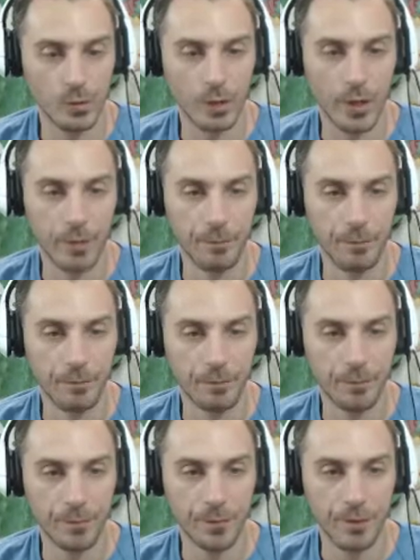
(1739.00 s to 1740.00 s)
Okay.
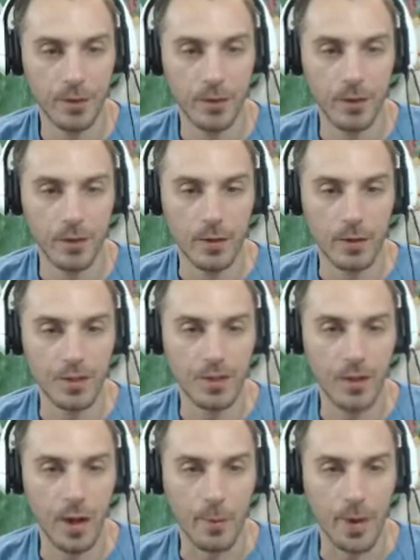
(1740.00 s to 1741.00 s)
This
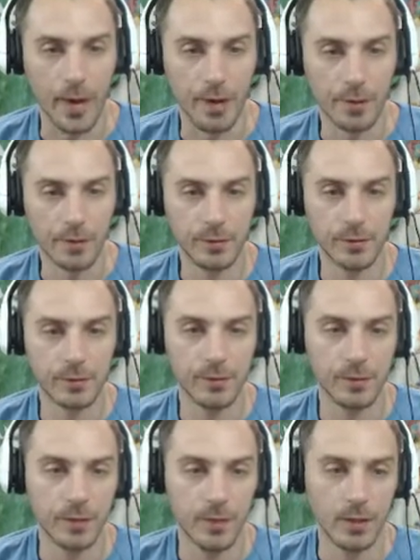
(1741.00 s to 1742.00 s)
is not bad.
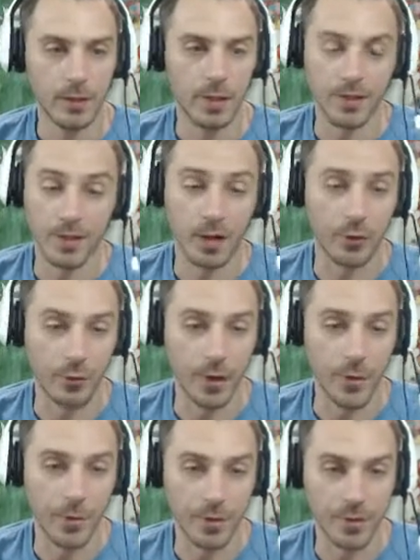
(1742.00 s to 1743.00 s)
It's not
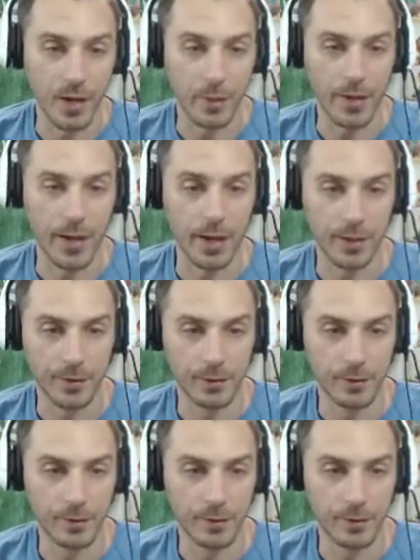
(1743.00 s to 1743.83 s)
great, but it's not bad.